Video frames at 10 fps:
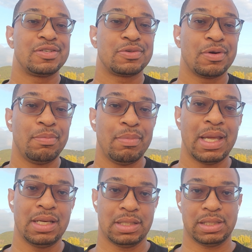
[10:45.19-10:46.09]

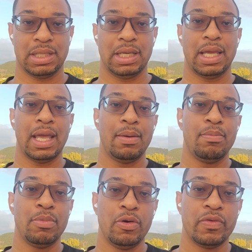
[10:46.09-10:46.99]
tremendously in
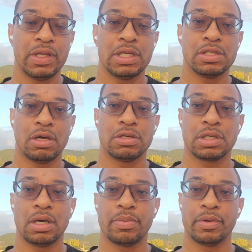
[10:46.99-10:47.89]
moving these
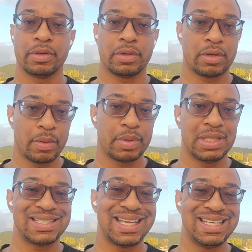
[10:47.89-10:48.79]
larger
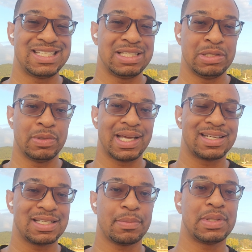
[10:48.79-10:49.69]
companies into
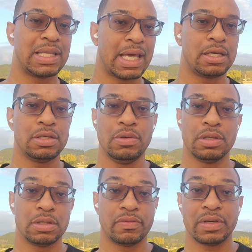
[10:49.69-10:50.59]
accepting that
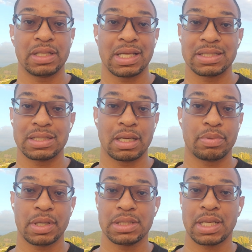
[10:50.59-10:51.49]

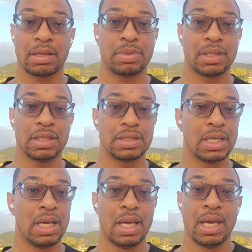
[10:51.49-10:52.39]
$250,000 price tag, because
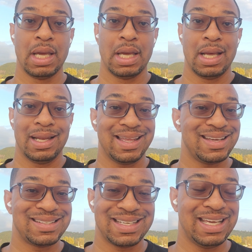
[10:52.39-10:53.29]

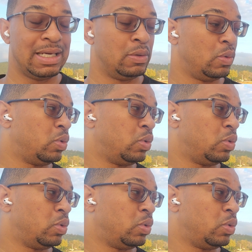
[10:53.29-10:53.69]
like I said,